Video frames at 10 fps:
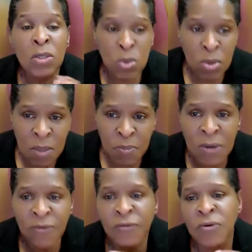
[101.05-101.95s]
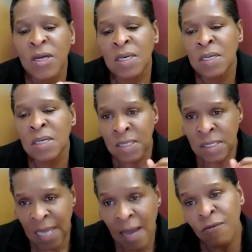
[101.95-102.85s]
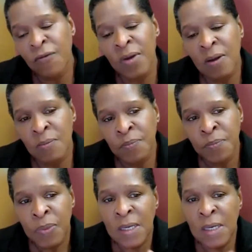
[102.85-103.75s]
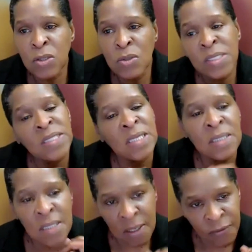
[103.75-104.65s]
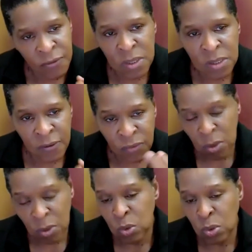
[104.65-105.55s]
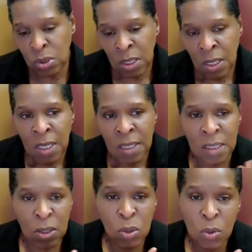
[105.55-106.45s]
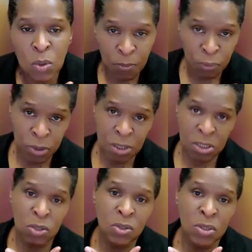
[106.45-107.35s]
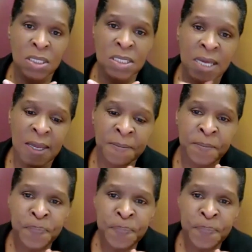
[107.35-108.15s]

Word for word: Do not be afraid. Stand firm, and you will see the deliverance of the Lord that the Lord will bring to you today.